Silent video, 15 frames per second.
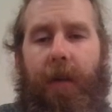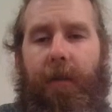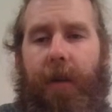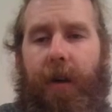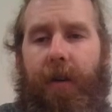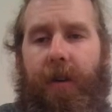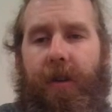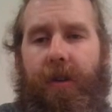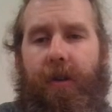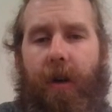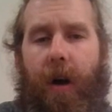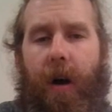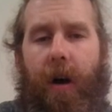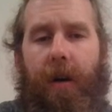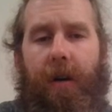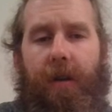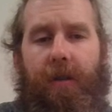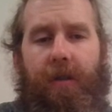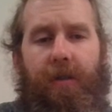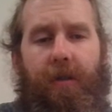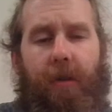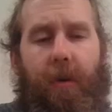Very strong.
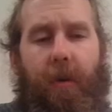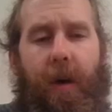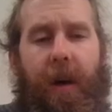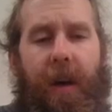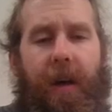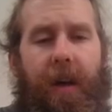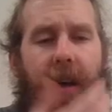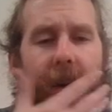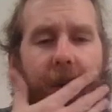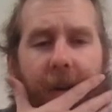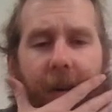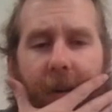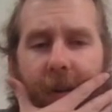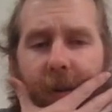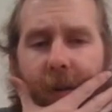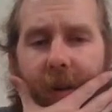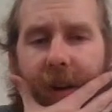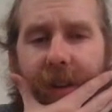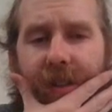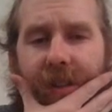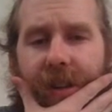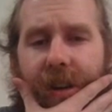So, uh,
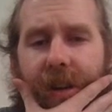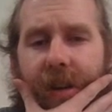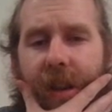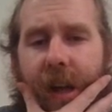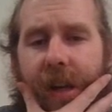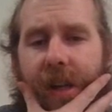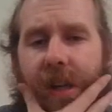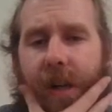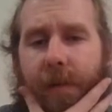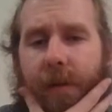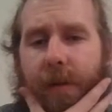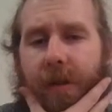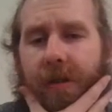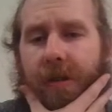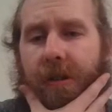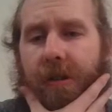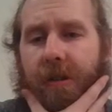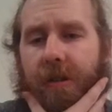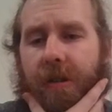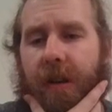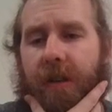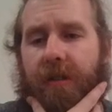crazy that you're able to
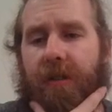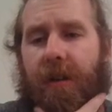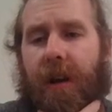search these.